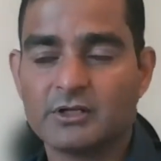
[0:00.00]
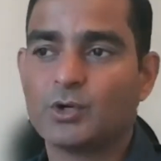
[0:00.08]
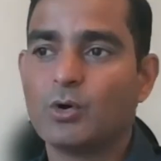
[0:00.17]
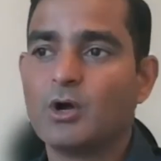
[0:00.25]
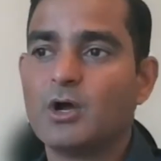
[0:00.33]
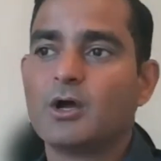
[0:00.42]

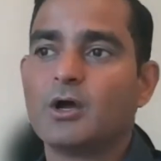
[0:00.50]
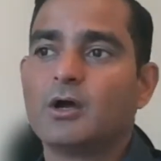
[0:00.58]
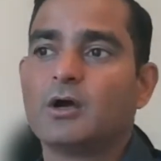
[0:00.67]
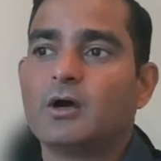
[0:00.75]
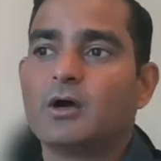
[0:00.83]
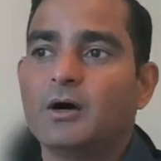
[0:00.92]
So,
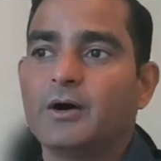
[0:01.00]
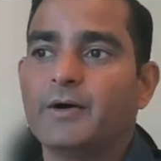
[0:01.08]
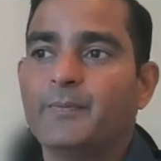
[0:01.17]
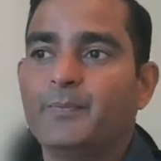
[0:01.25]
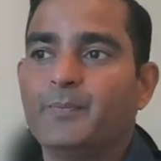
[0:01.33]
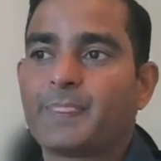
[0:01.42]

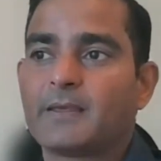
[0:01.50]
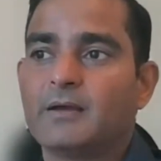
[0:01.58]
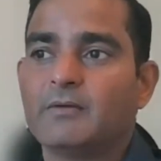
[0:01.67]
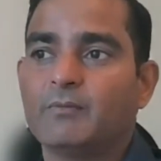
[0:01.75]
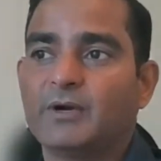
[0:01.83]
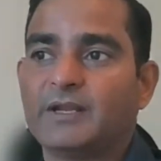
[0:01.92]

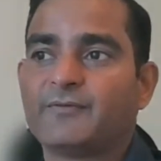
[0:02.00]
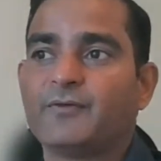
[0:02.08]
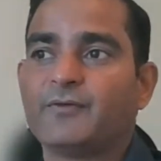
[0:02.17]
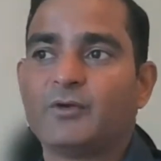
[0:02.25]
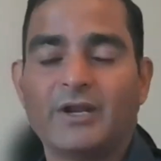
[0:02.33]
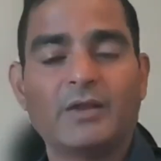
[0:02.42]
but if
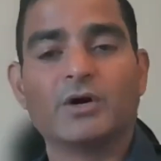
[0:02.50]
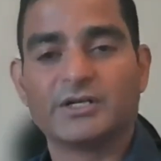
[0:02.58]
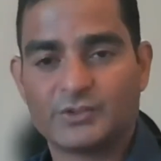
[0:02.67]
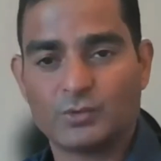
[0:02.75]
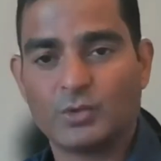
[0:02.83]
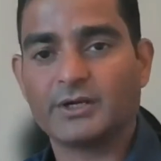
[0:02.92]
it really
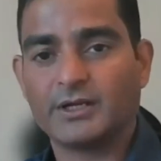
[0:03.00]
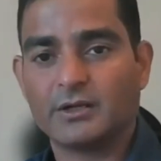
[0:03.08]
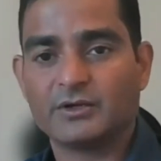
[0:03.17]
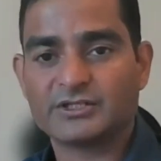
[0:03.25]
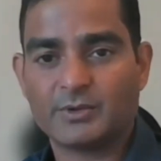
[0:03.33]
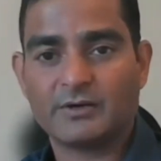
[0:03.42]
works to work in
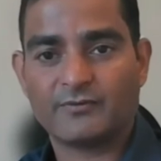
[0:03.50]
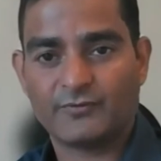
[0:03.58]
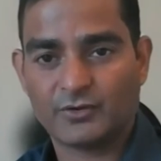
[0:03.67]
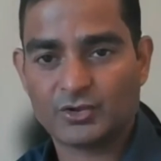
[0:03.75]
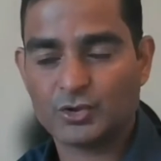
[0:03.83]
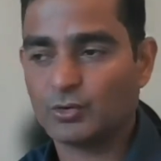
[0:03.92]
a hospital
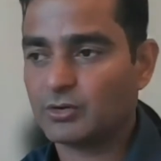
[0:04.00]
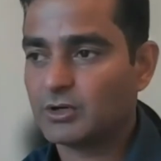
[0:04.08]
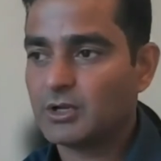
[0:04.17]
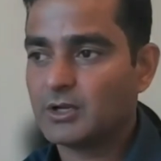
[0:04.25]
for sure,